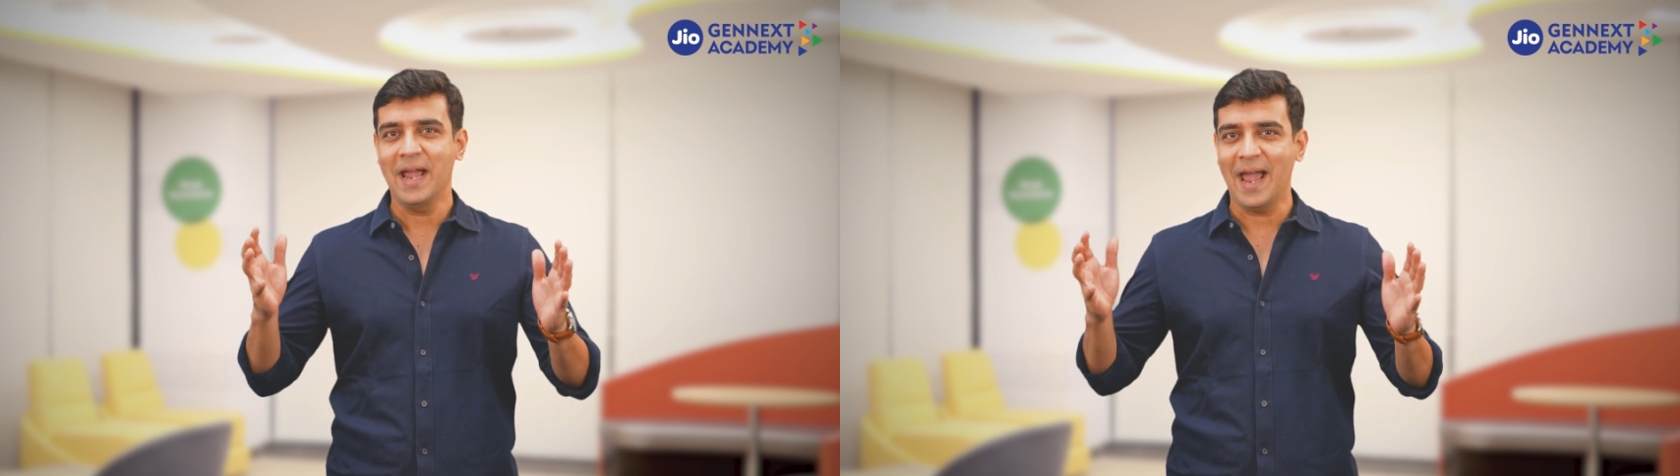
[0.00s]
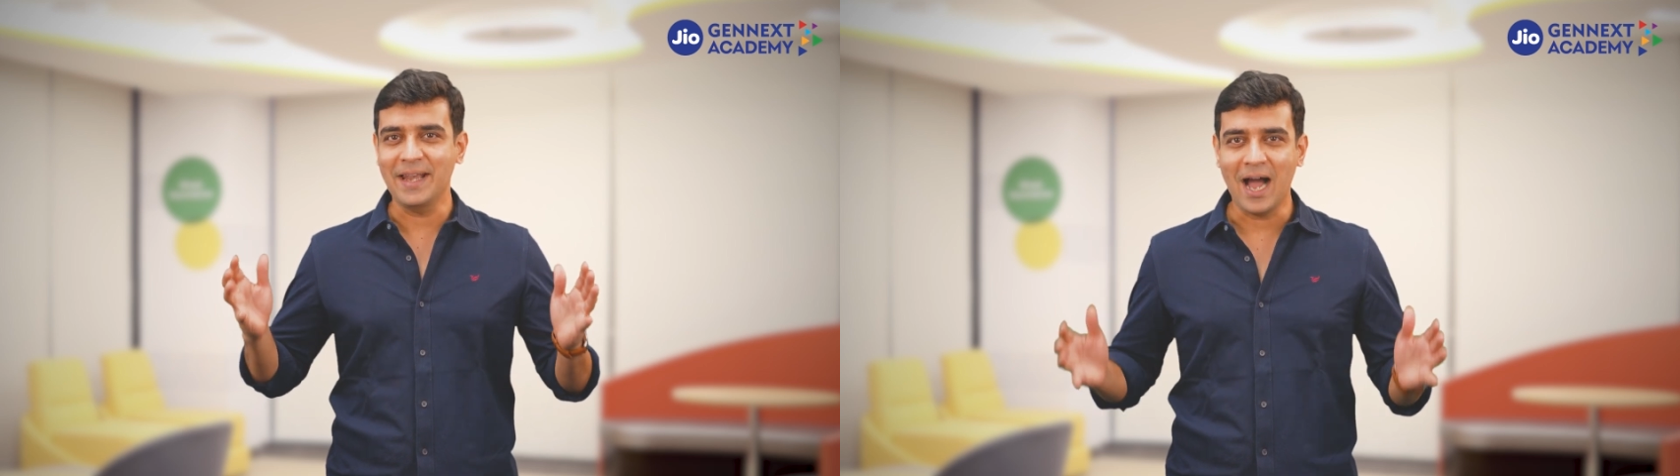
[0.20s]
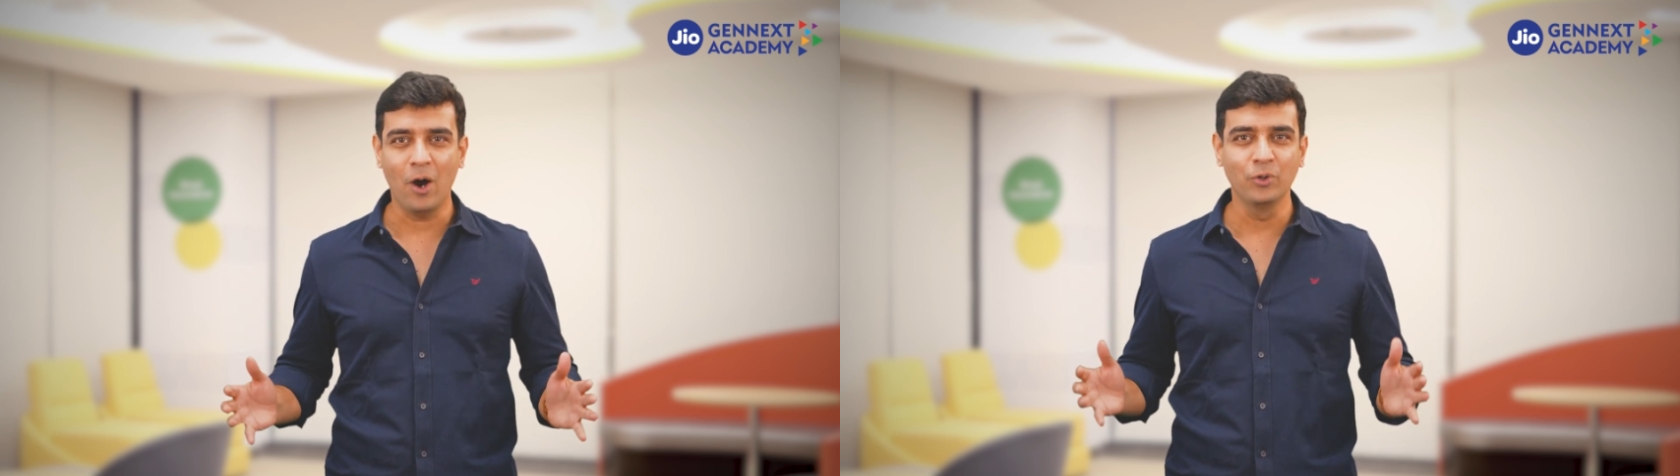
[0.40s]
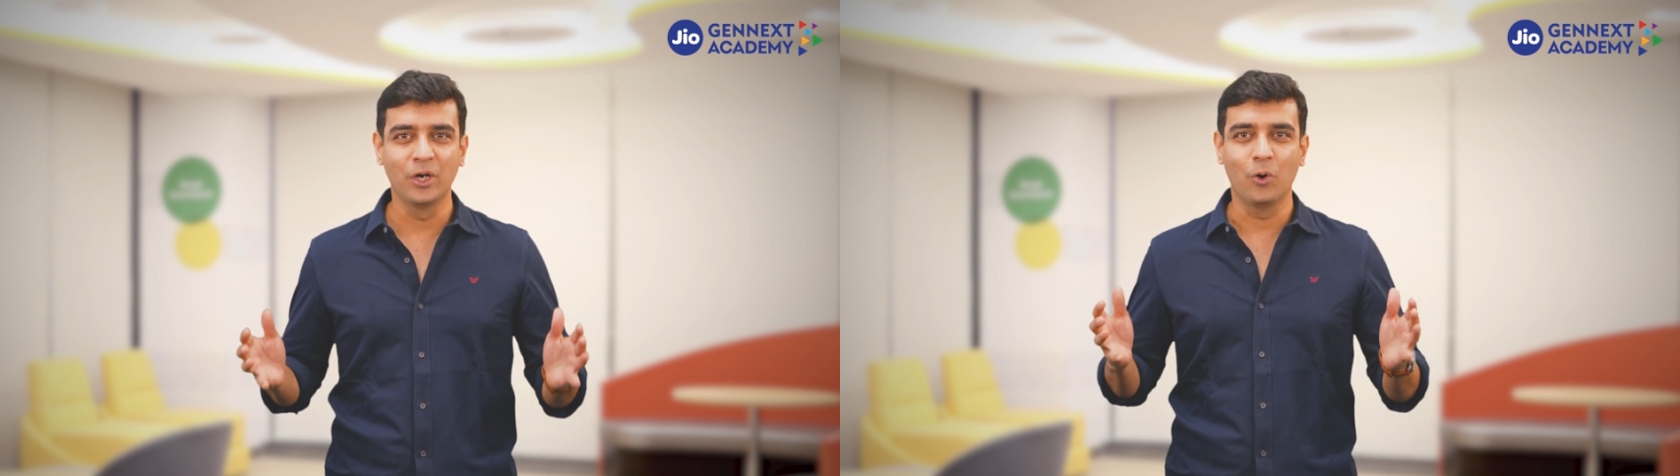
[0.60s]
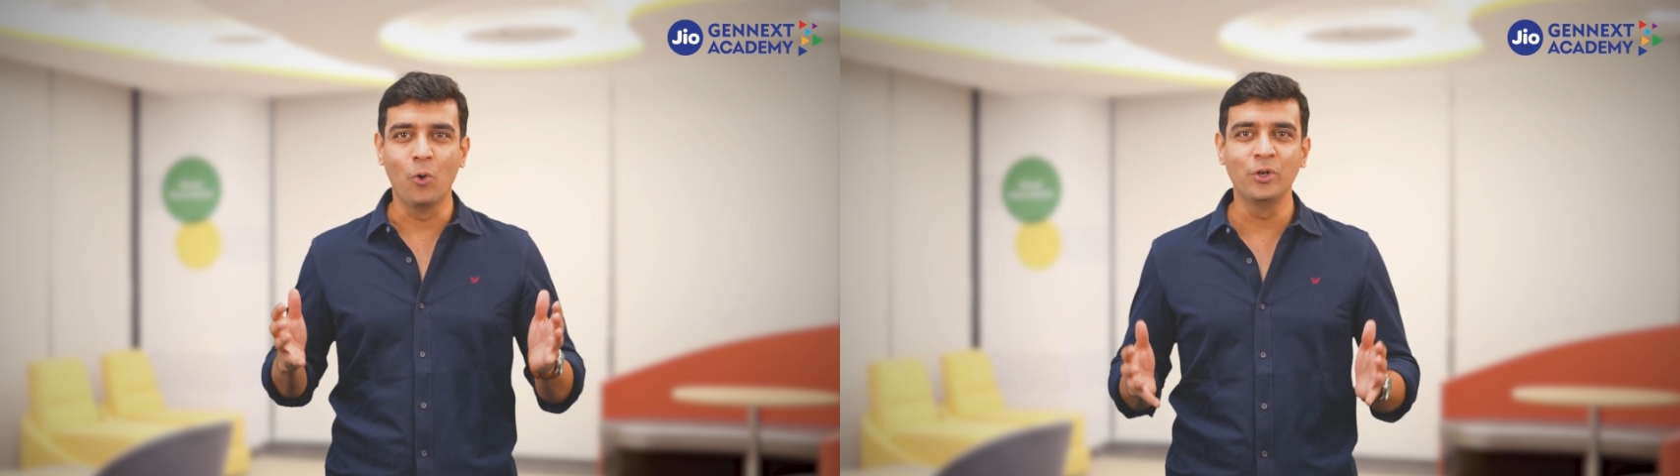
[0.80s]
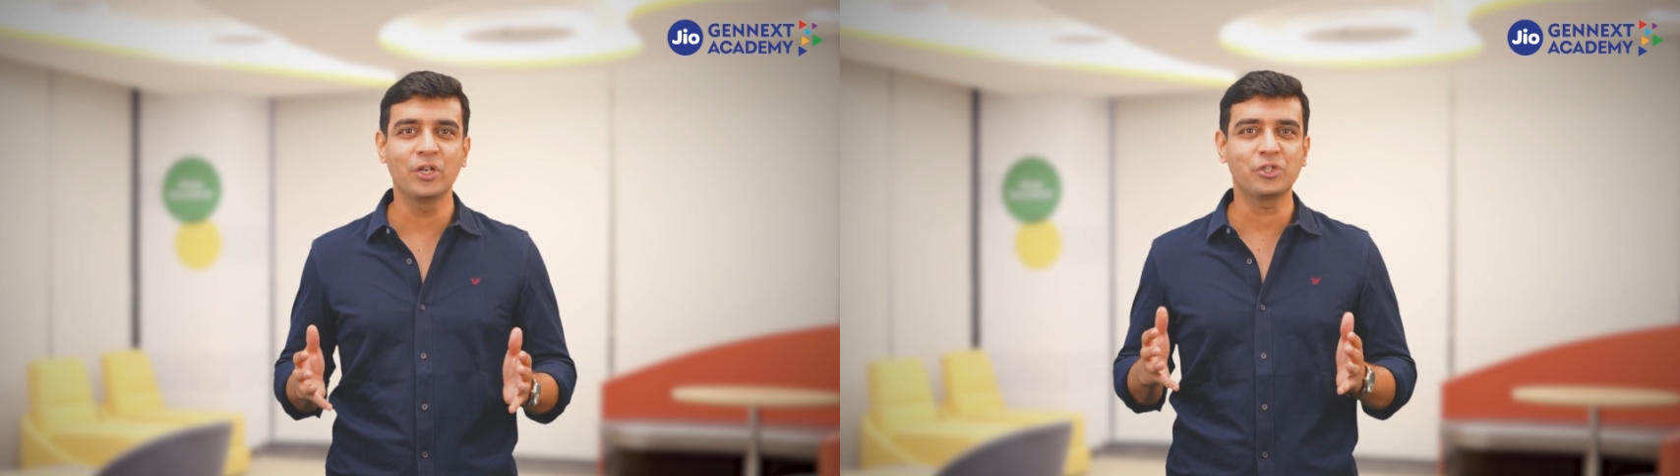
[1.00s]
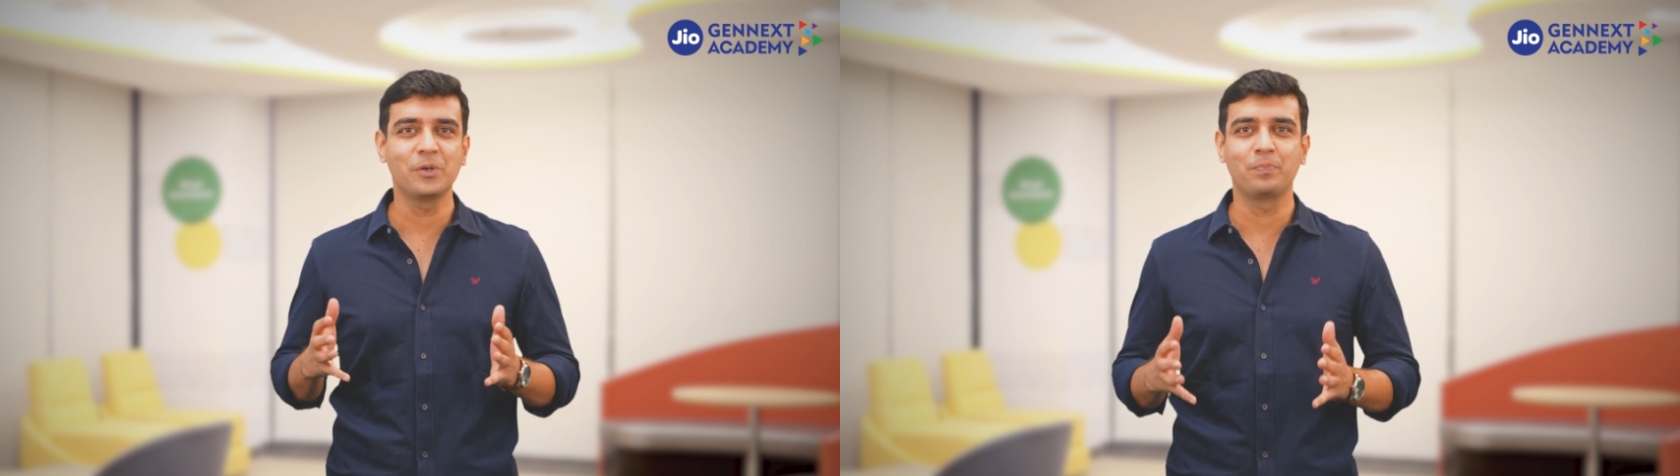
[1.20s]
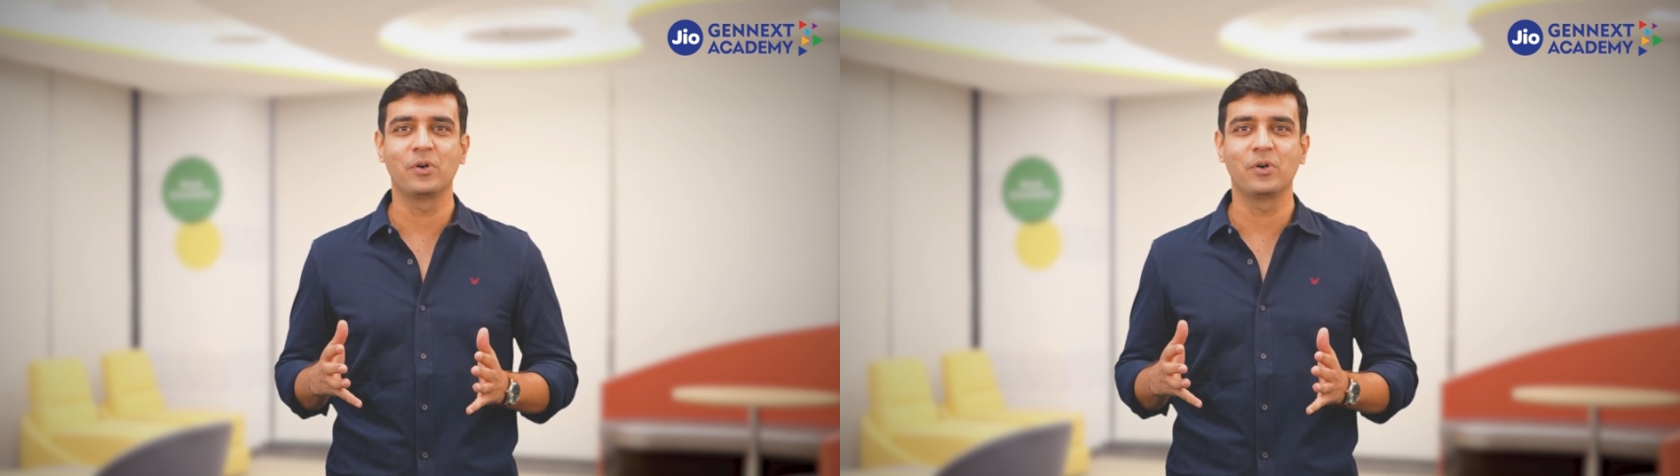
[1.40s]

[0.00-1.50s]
and how the ownership